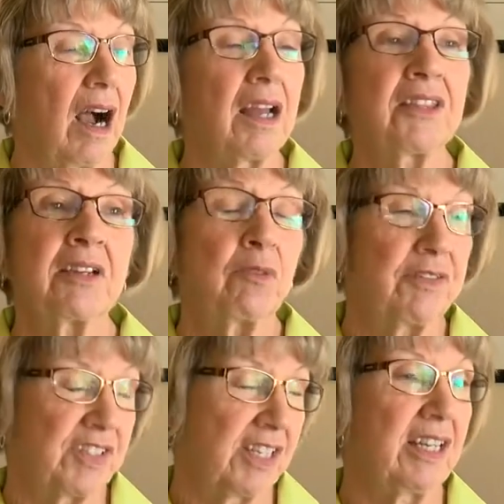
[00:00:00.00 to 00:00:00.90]
I think
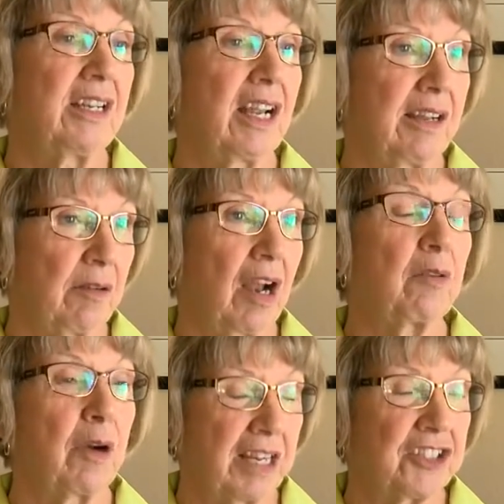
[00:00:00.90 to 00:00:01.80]
we've seen a,
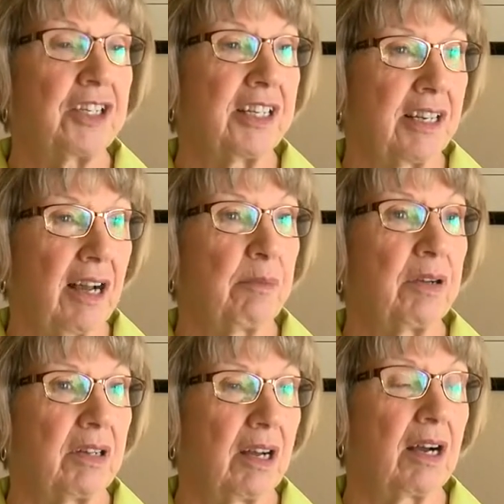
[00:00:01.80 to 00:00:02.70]
a ratcheting up
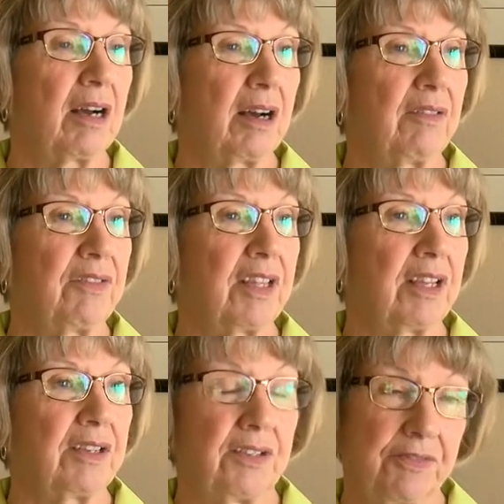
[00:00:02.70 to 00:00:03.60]
of
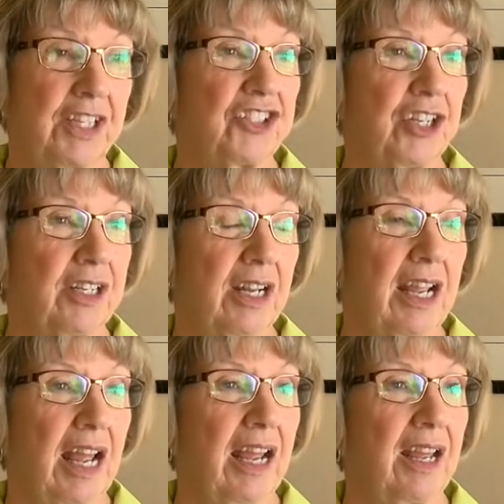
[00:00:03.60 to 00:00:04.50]
the division
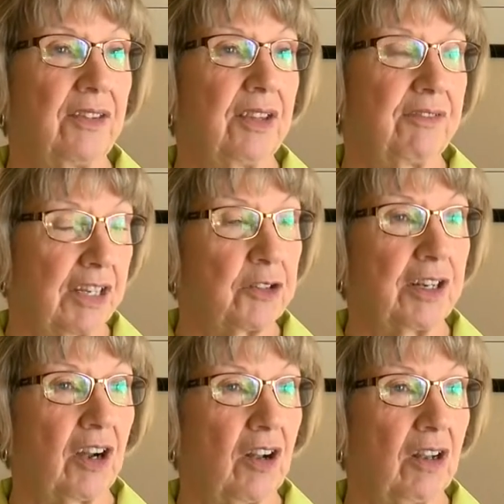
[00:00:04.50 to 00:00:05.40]
and the
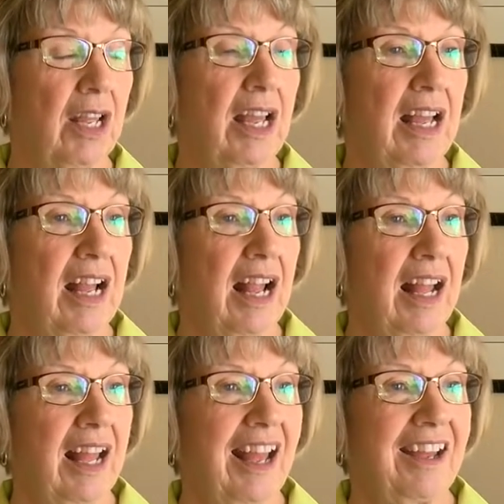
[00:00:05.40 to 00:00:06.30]
vitriol.
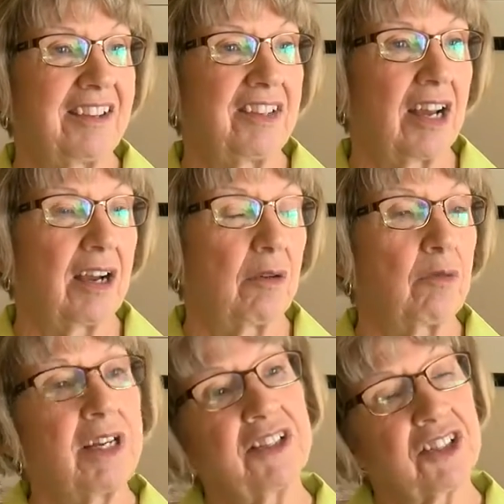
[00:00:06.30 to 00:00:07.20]
And uh,
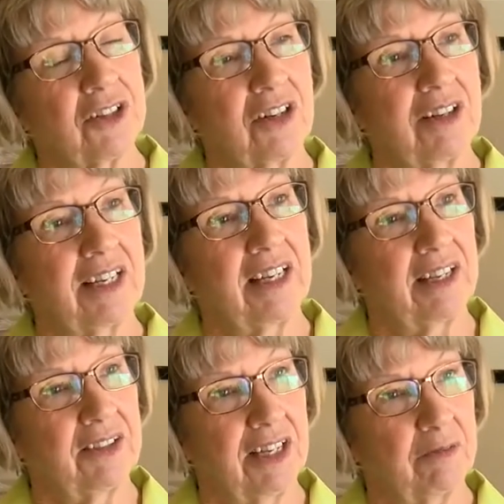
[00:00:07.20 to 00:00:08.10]
we certainly,
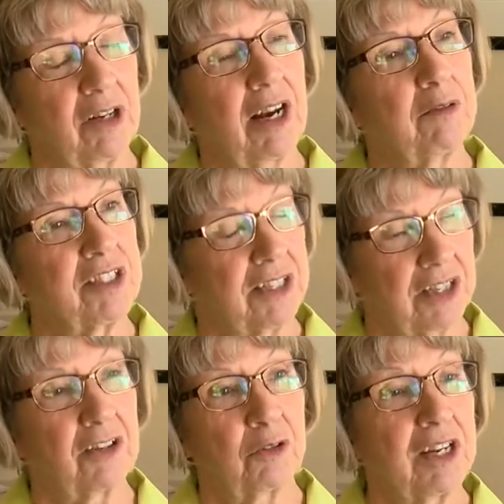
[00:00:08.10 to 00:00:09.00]
in the when I was in
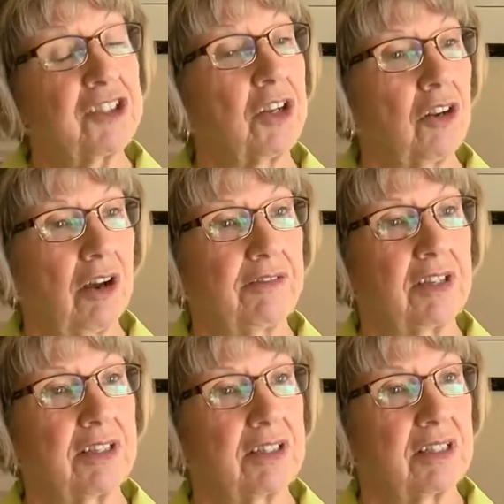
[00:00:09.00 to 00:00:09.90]
the congressional
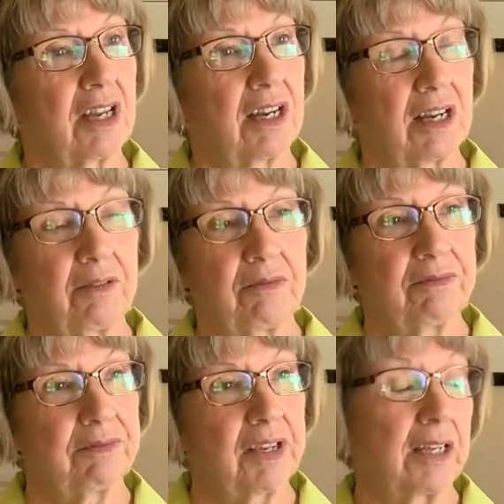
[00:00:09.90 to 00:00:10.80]
office,
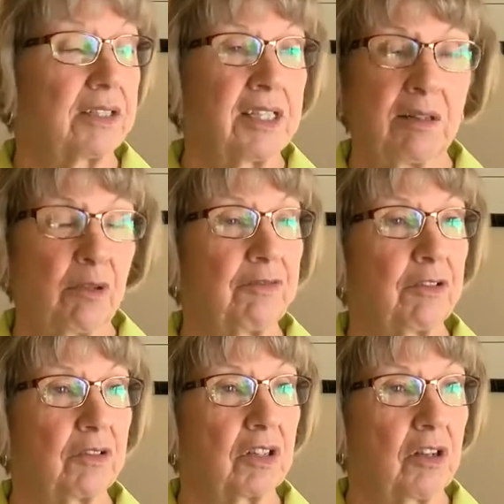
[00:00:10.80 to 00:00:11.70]
um, got terrible
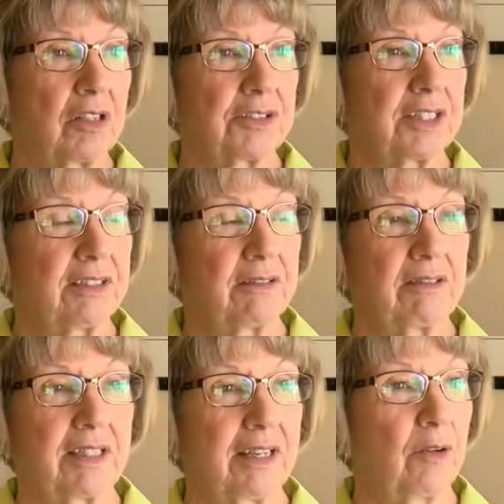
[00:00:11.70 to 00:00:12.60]
phone calls,
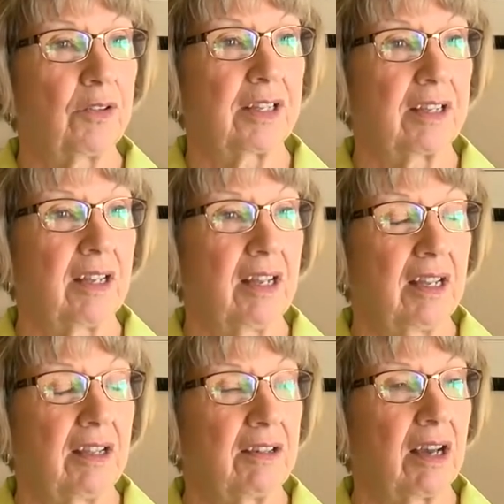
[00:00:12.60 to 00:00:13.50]
and you know the
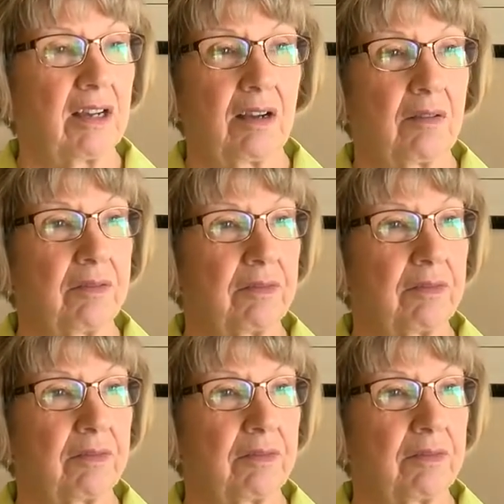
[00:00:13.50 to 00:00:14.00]
uh,